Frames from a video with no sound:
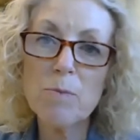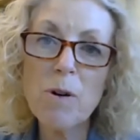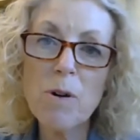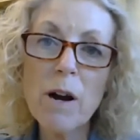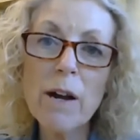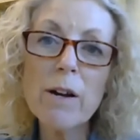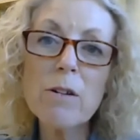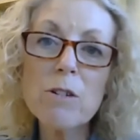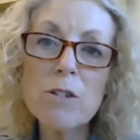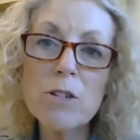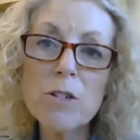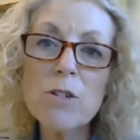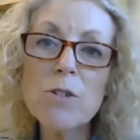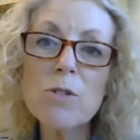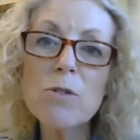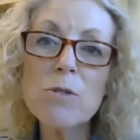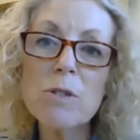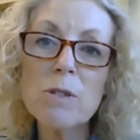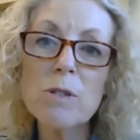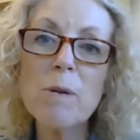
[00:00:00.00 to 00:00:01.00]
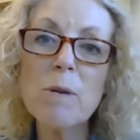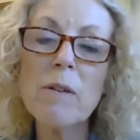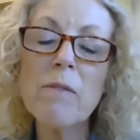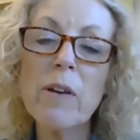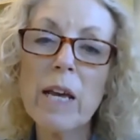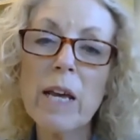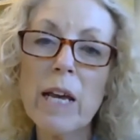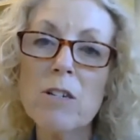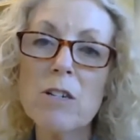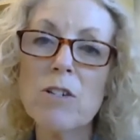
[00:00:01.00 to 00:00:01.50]
prior to spring
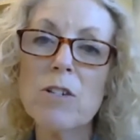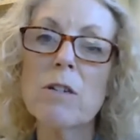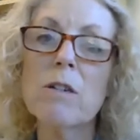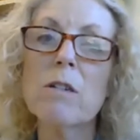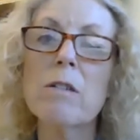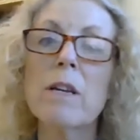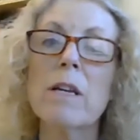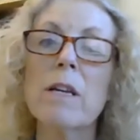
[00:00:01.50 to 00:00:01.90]
vacation